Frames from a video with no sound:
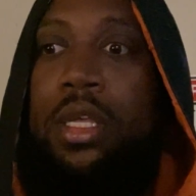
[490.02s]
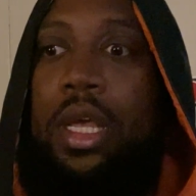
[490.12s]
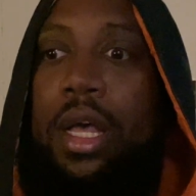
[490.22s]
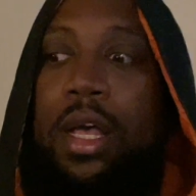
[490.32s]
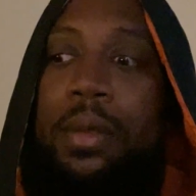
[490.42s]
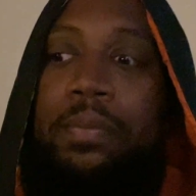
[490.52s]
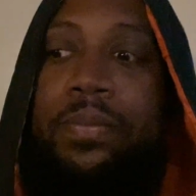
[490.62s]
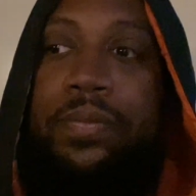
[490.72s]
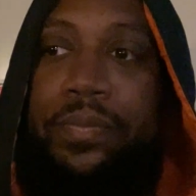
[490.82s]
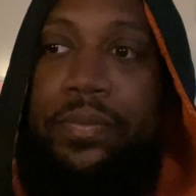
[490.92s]

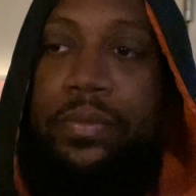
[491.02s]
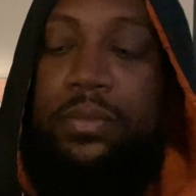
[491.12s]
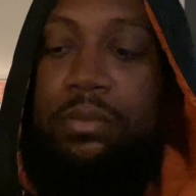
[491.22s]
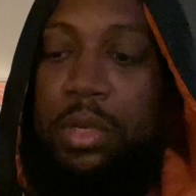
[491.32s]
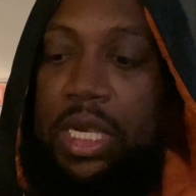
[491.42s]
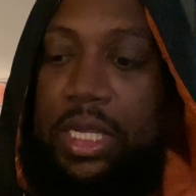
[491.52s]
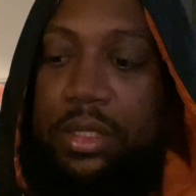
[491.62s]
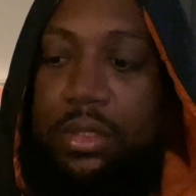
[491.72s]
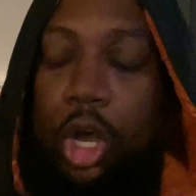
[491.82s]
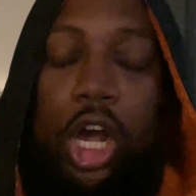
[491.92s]
But
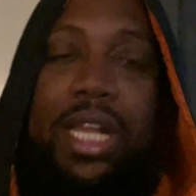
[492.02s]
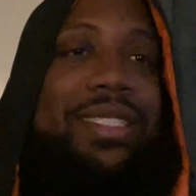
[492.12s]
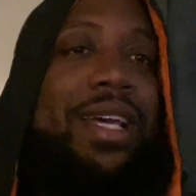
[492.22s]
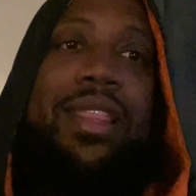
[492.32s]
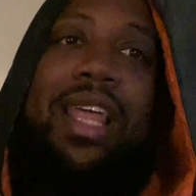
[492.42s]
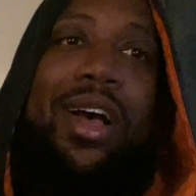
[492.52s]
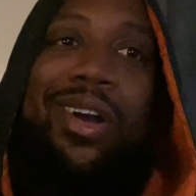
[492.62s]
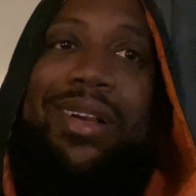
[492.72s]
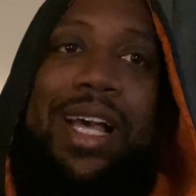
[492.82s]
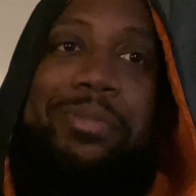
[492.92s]
is nothing like
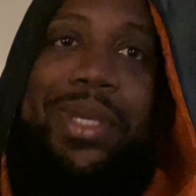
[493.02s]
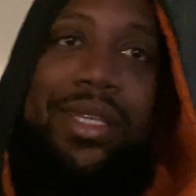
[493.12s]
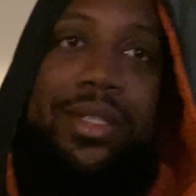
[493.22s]
hard copy.